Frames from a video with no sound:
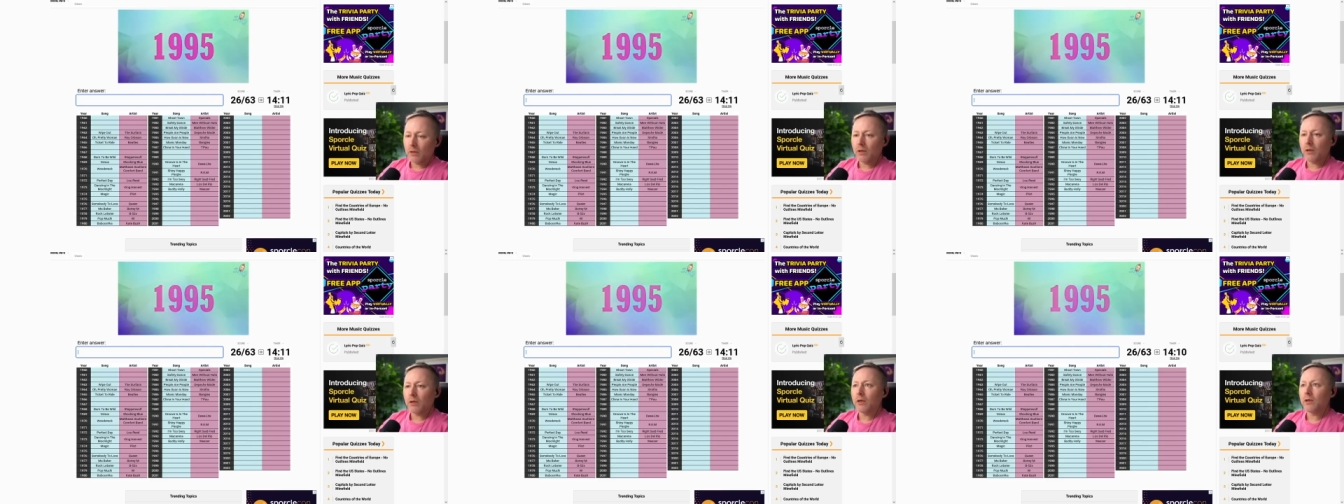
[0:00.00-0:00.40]

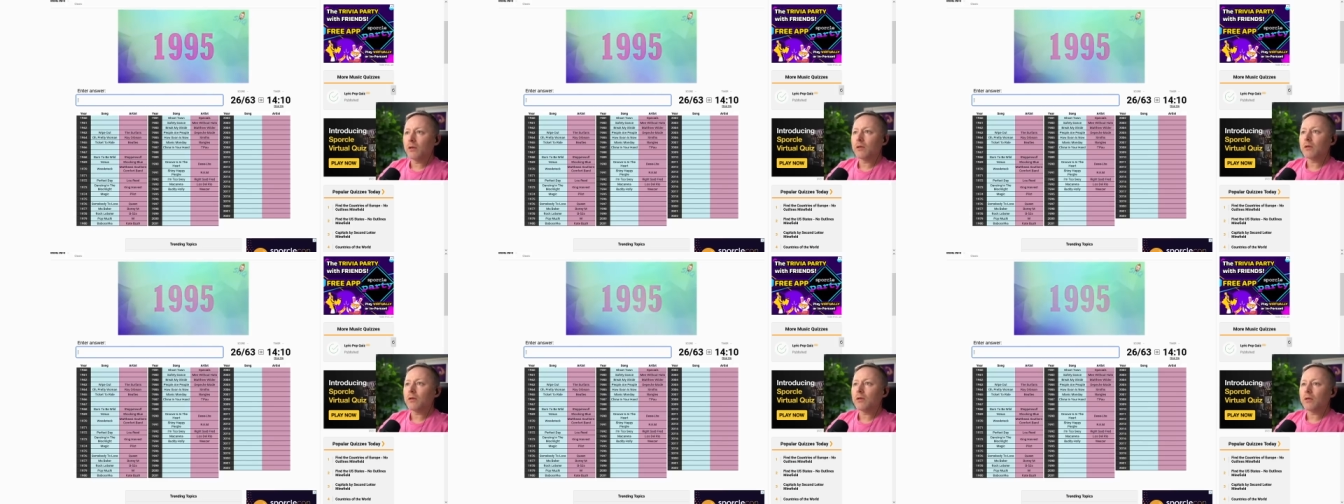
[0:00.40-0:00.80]

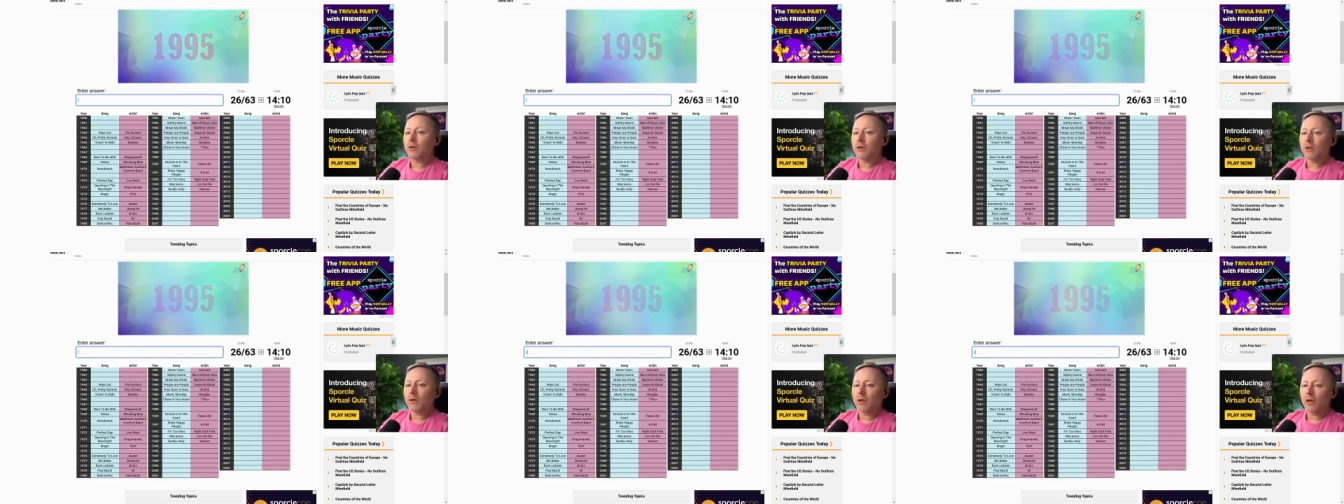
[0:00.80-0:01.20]
Uh,
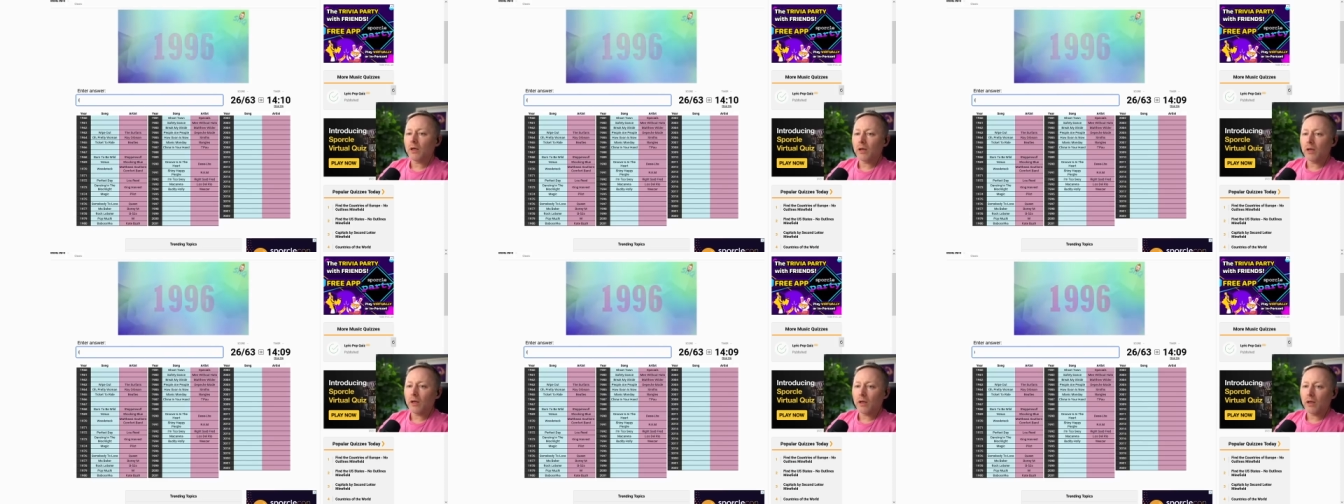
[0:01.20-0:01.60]

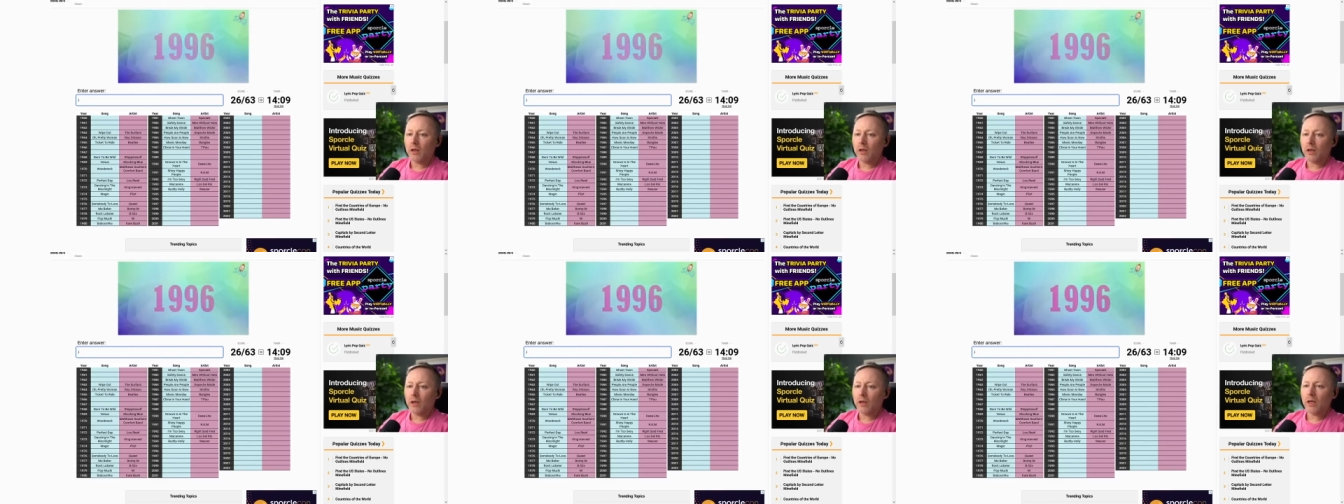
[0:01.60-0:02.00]

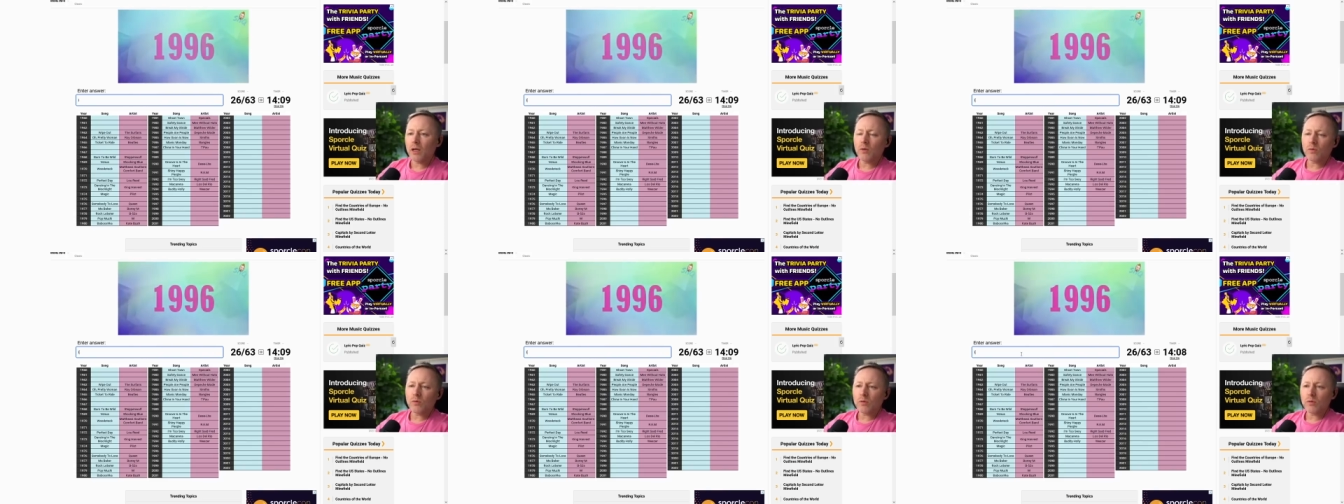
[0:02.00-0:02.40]

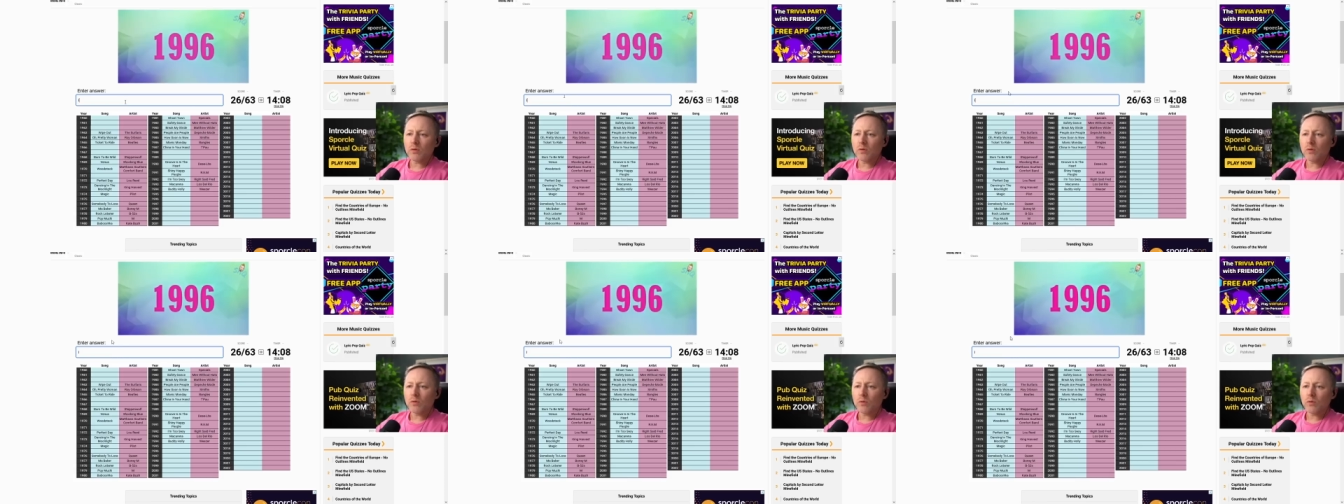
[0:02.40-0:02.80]

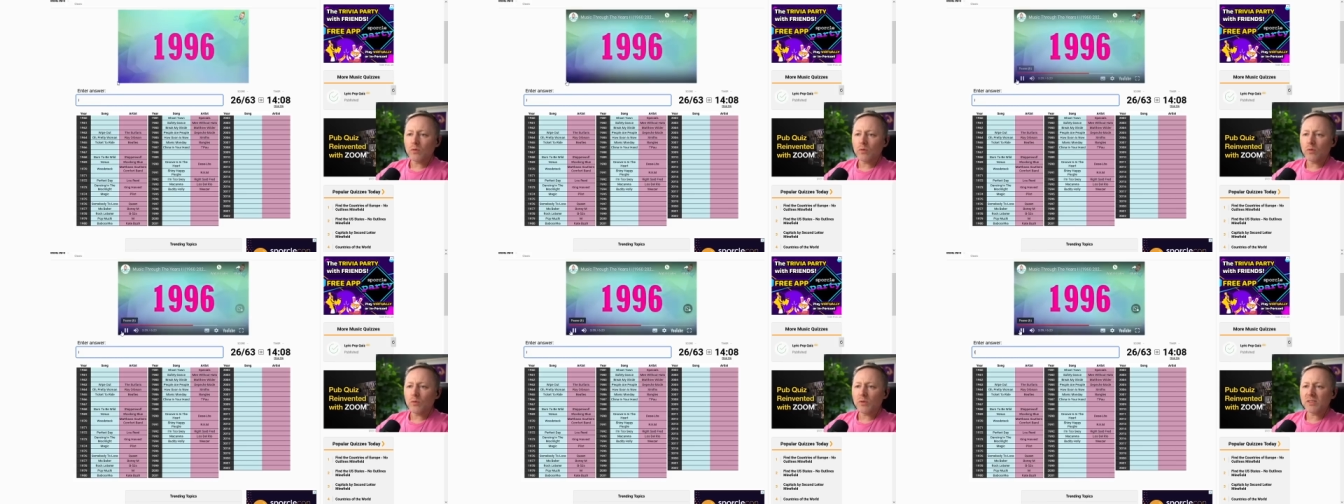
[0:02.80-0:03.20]

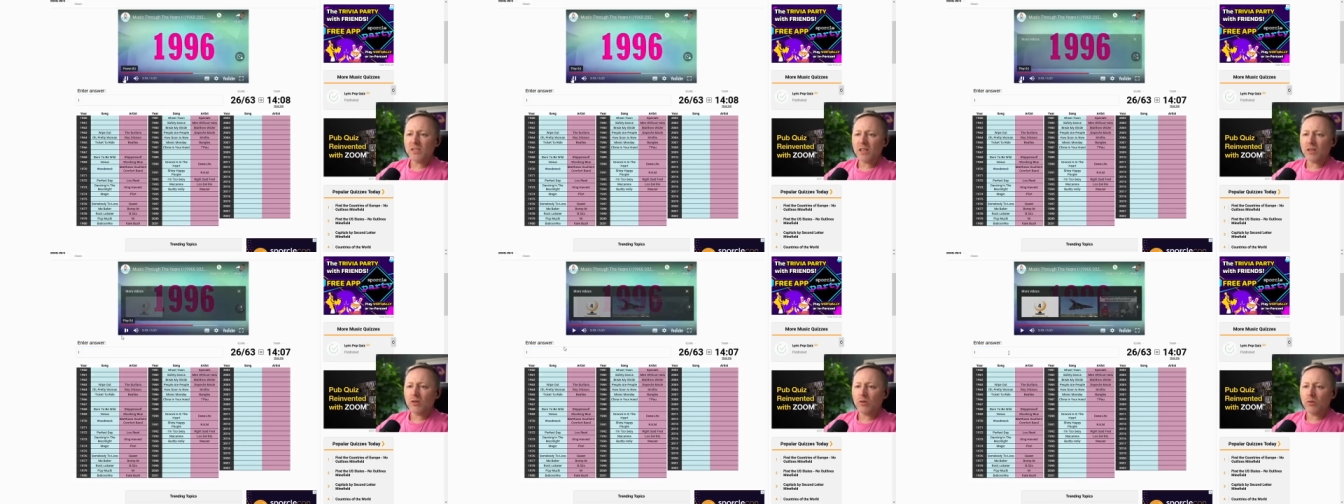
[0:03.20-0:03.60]
what's
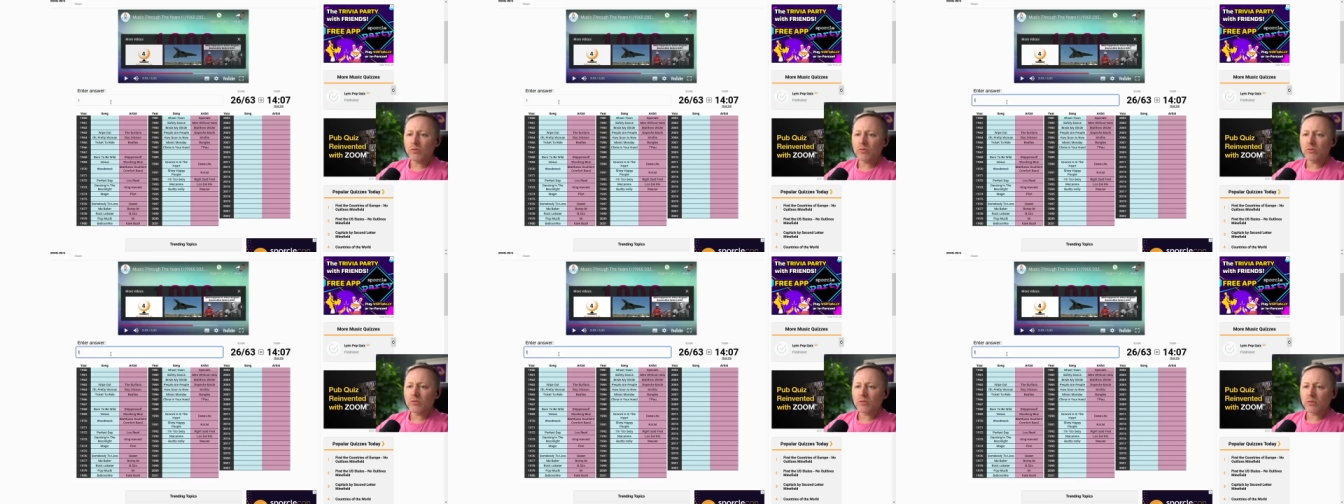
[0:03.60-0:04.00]
that
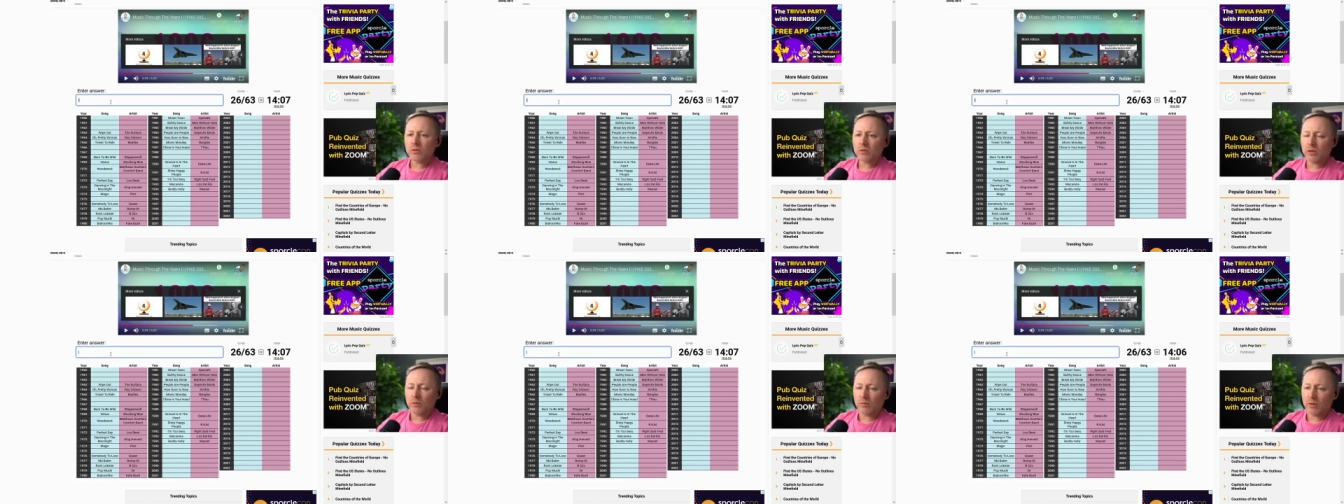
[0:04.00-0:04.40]
called?
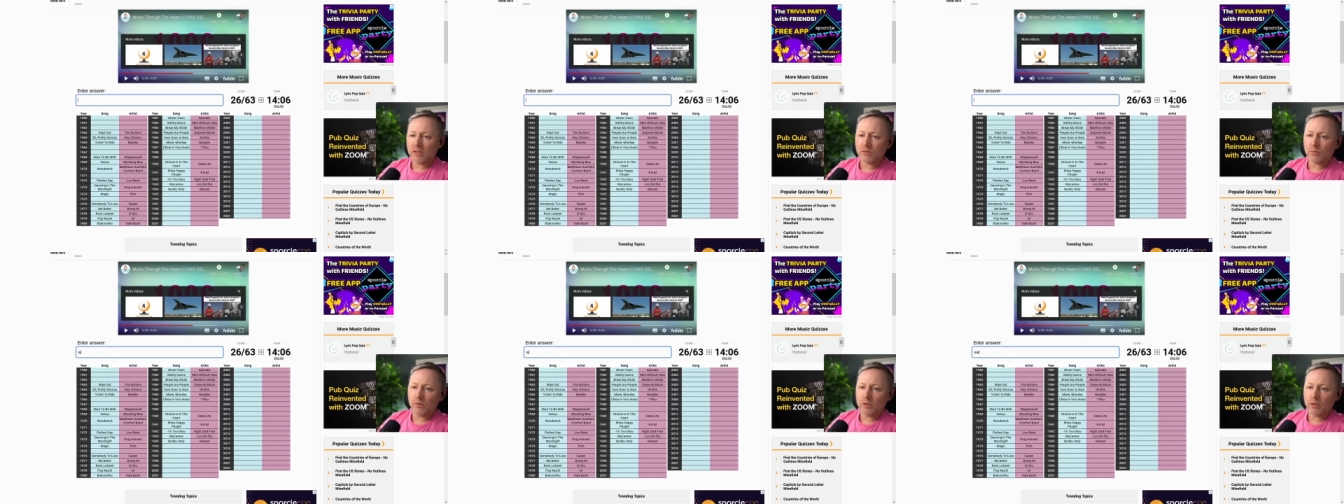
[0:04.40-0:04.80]
Oh, well,
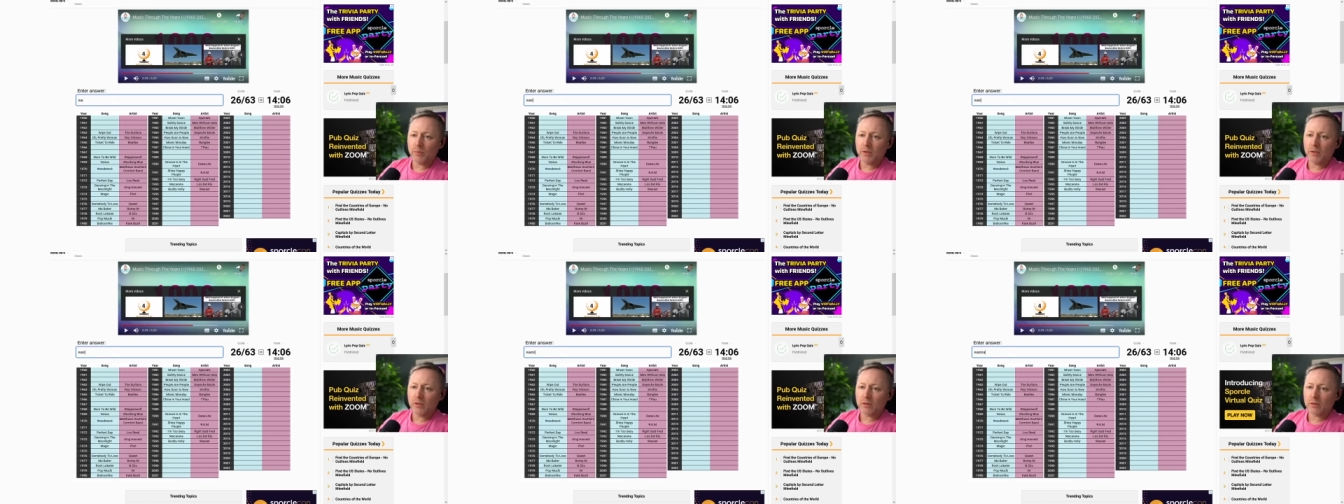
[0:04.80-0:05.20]
that's Wannabe.